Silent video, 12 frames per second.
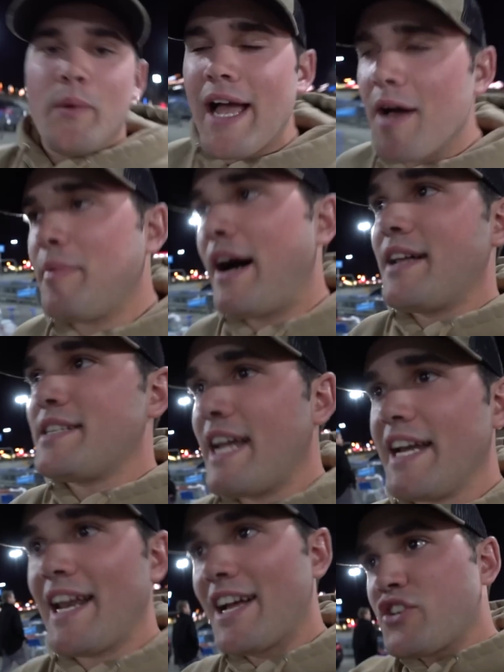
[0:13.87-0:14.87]
We got Bonds
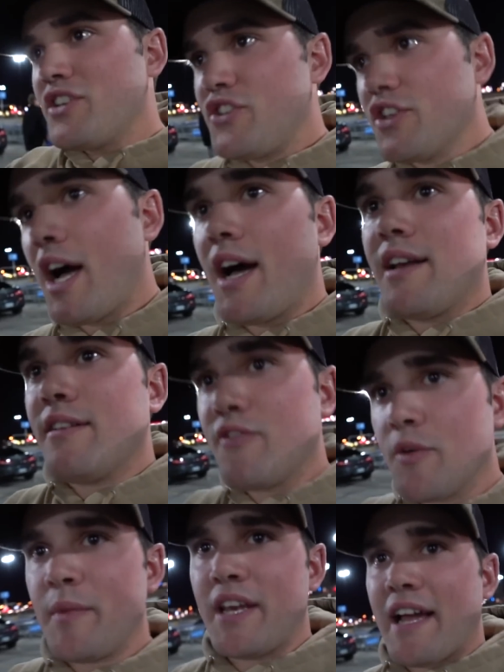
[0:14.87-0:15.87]
Daddy and actually John
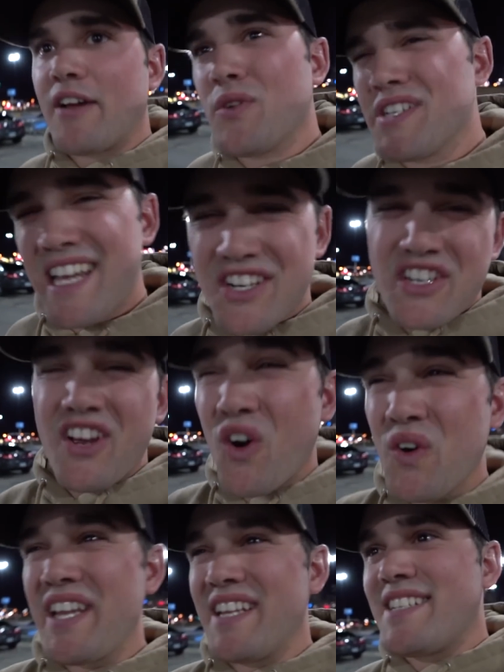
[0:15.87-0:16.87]
from MinnDak Ecuador is actually
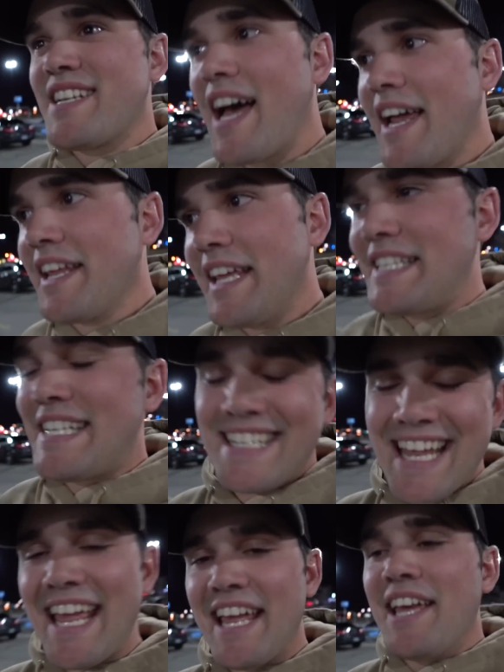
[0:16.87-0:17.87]
already inside. And
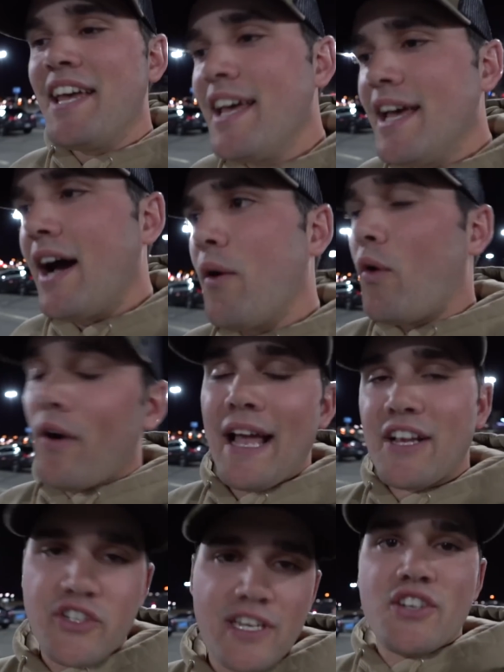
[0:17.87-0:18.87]
today well
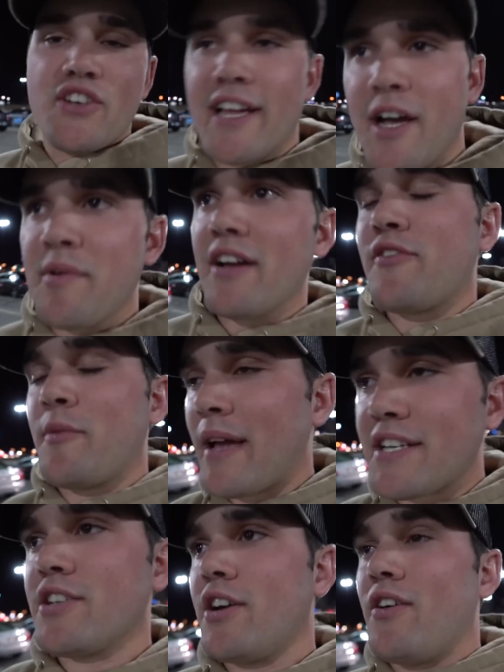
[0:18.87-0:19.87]
actually yesterday I got back from
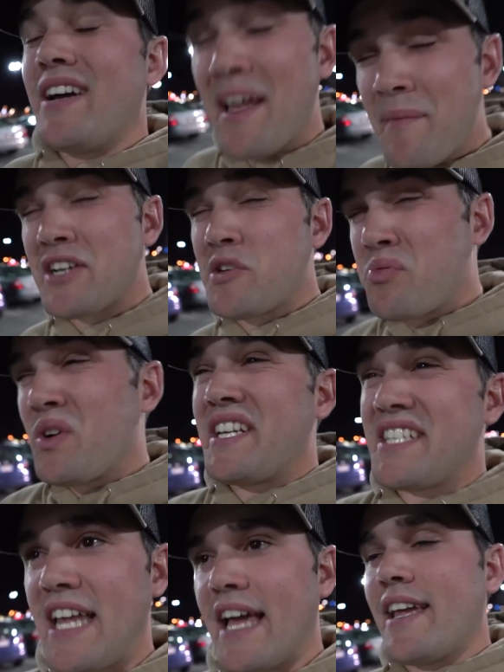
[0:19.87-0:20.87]
Mexico and I'm actually pretty
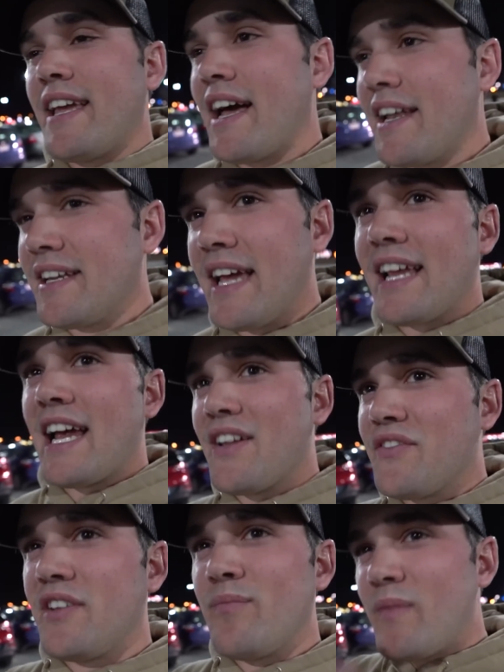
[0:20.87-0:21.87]
sick got got kind
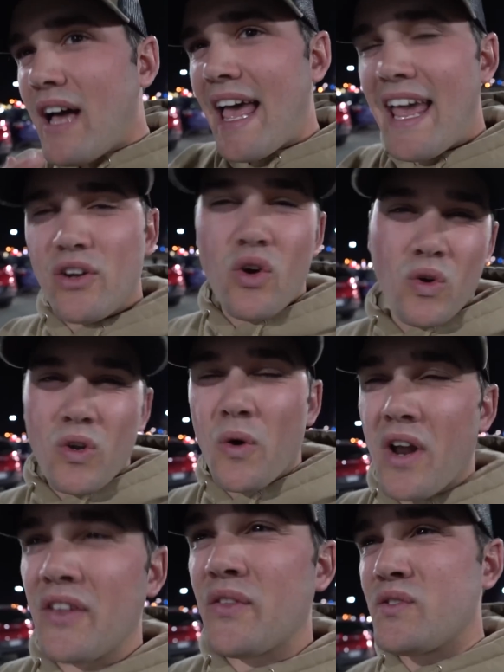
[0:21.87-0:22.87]
of a, a head cold
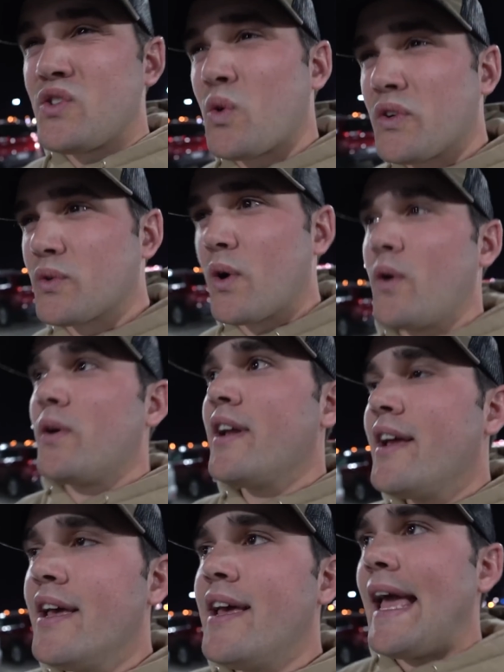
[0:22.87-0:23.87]
going on sore throat
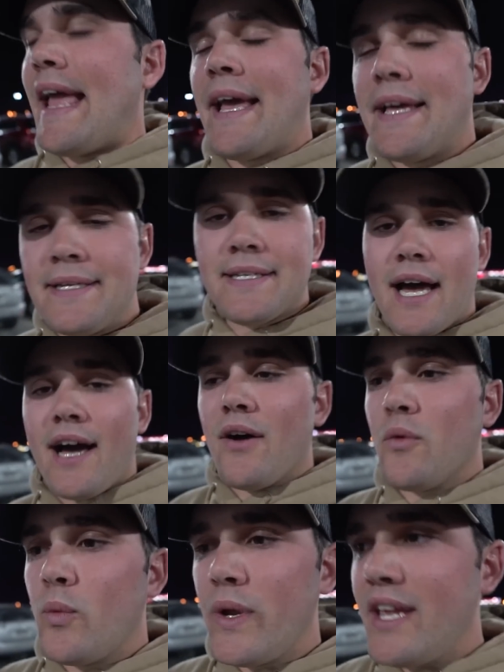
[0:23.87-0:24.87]
and uh,
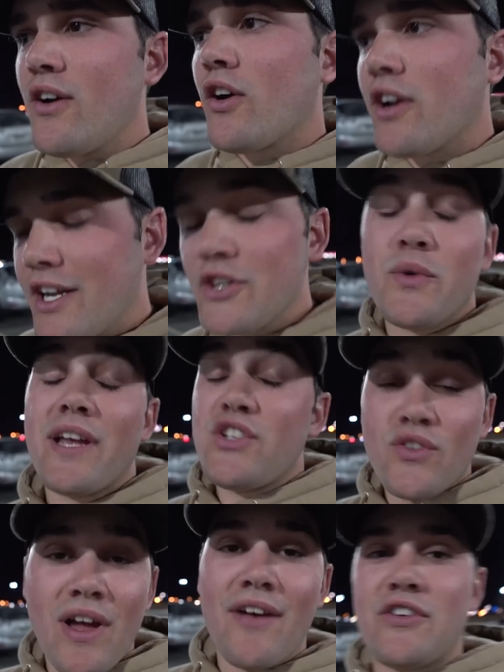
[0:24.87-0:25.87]
we are gonna do a
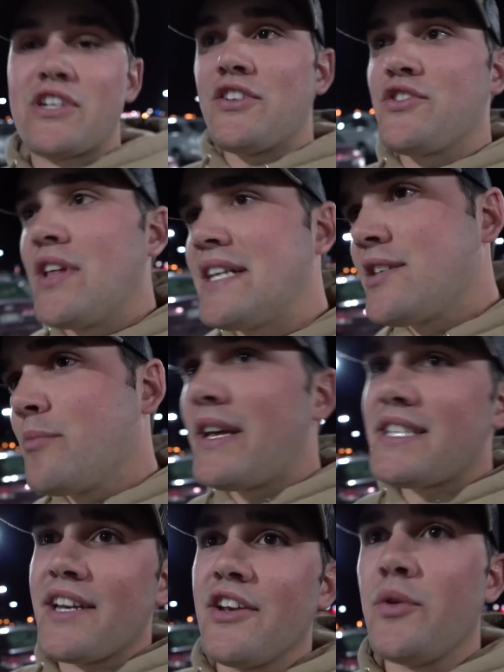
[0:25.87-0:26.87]
survival challenge so that's the
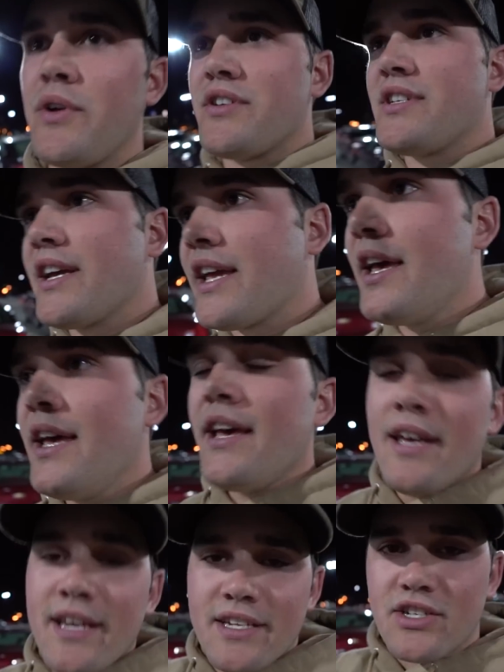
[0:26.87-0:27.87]
best thing to do when you're sick
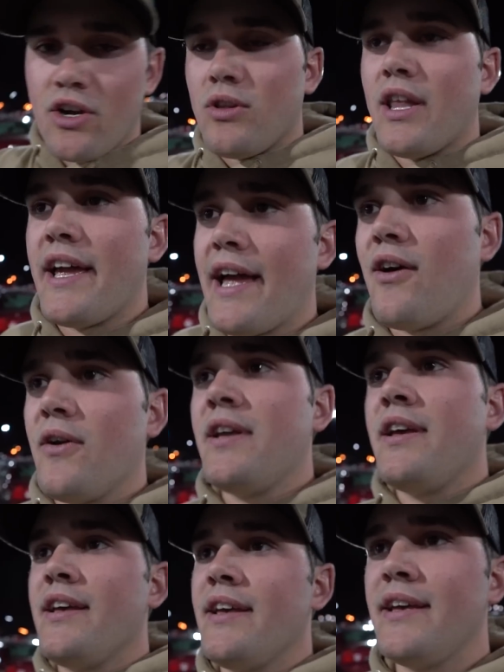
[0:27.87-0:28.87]
is to go lay out
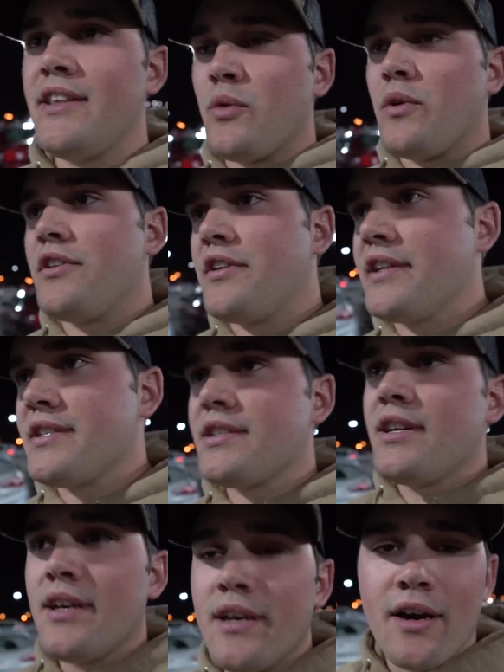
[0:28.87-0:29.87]
in the wilderness
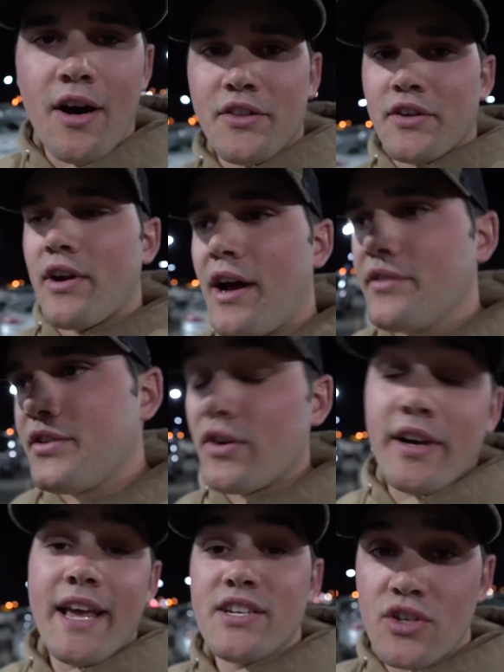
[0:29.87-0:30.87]
on the ground
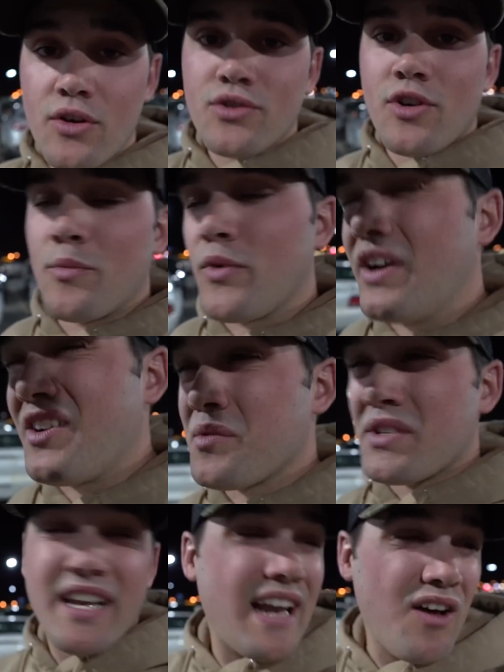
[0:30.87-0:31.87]
during a snowstorm where you're
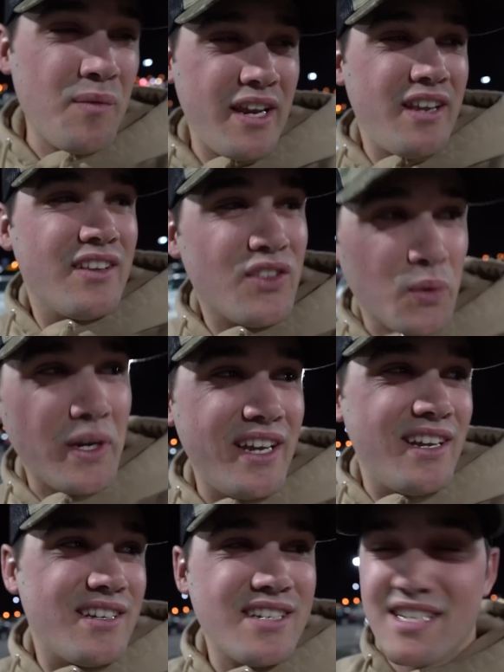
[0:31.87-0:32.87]
supposed to get how many?
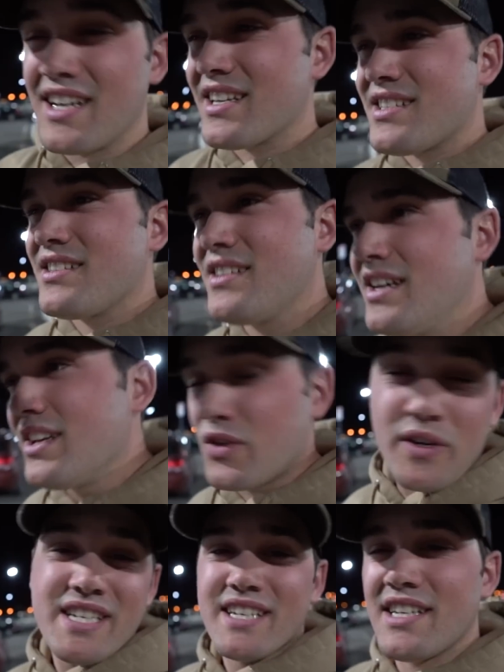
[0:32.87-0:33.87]
Three to six,
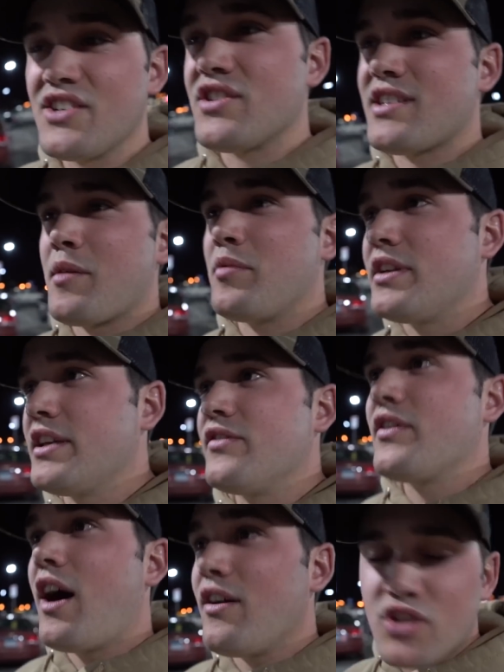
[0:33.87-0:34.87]
three six inches, I believe,
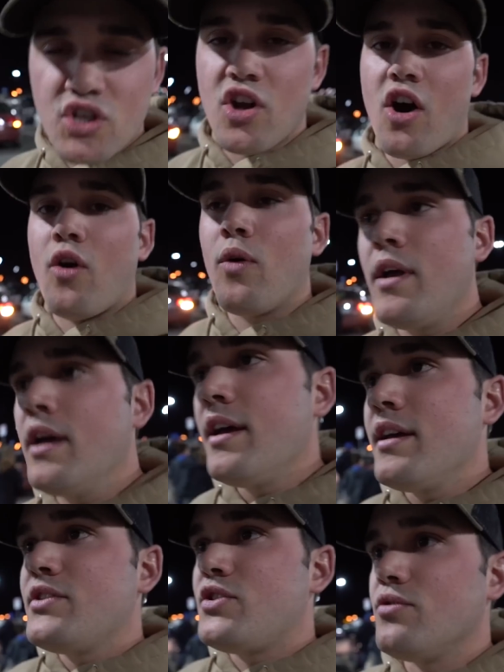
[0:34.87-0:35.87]
of snow
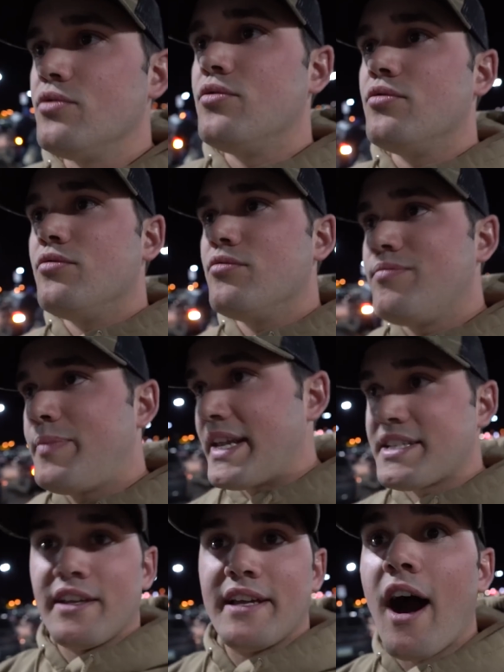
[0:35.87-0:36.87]
to
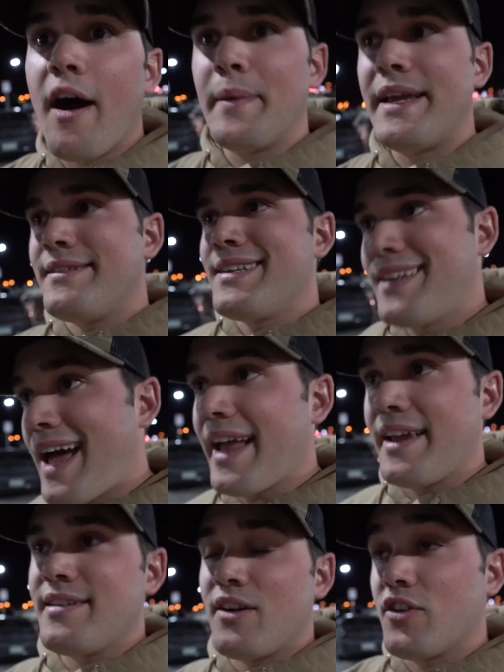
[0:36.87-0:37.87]
basically come in
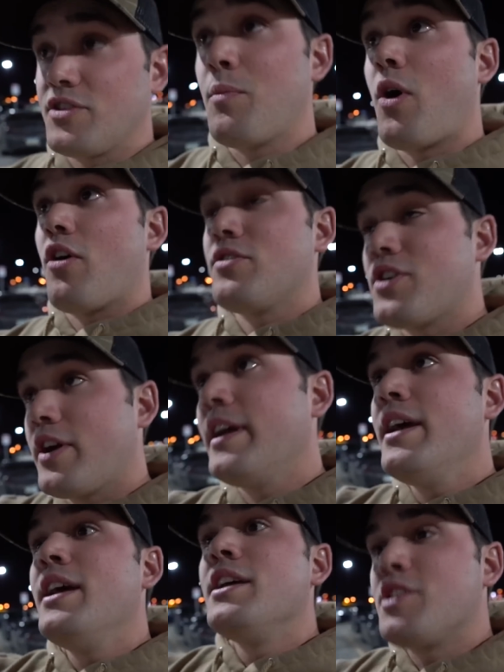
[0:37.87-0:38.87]
tonight, or tomorrow, sorry.
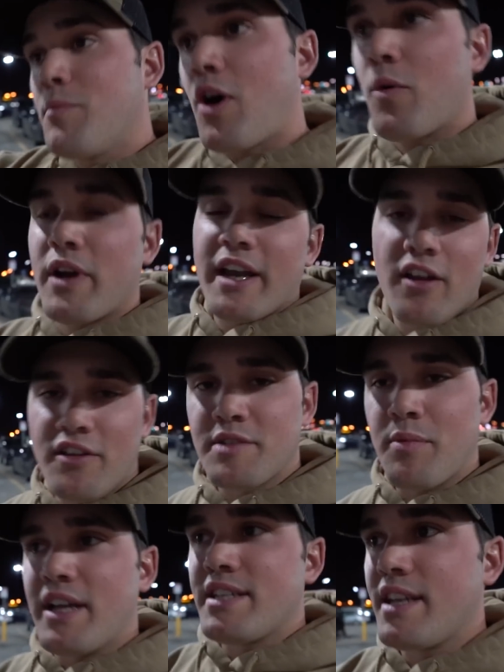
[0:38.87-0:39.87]
Tomorrow, we're getting all the
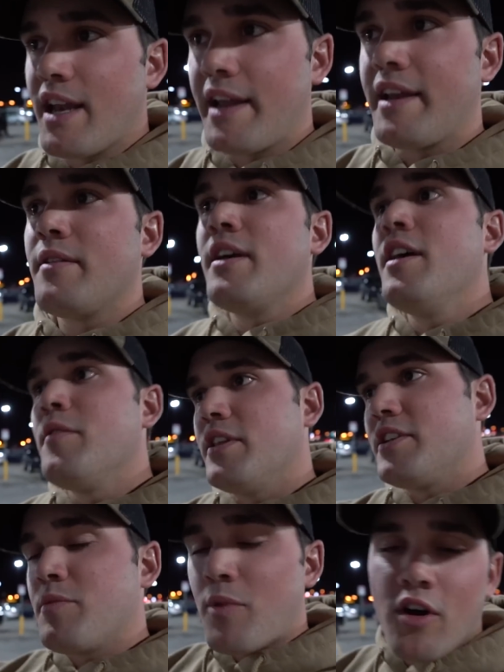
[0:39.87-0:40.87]
supplies tonight, but
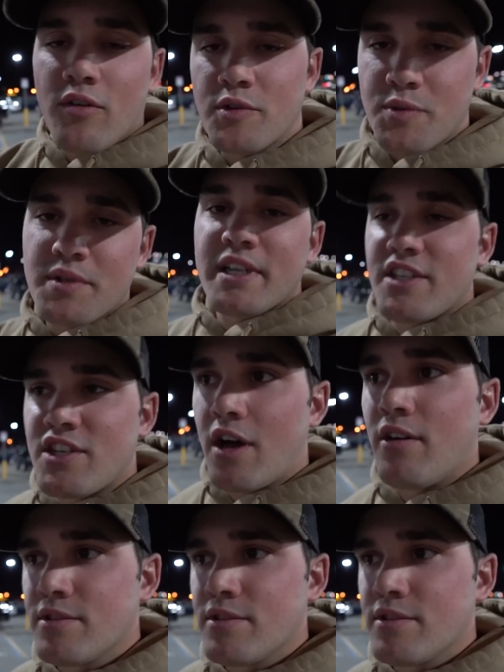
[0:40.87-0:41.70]
then tomorrow we're supposed to get snow.